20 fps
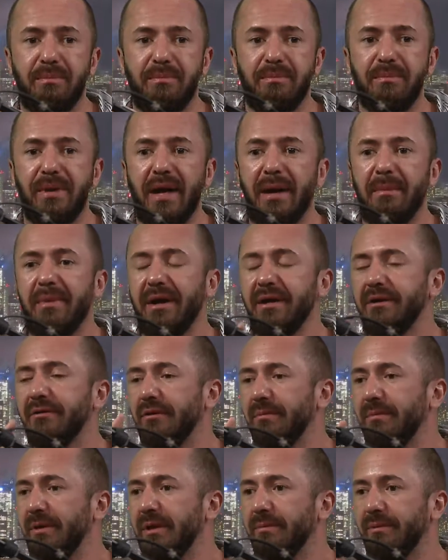
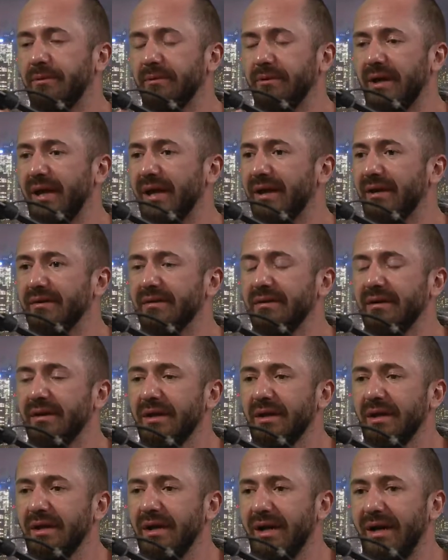non-binary people can,
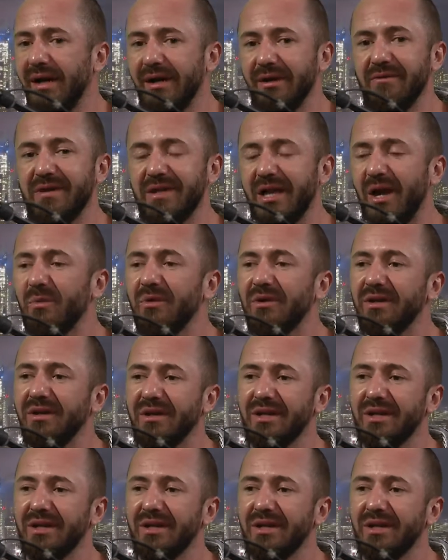if someone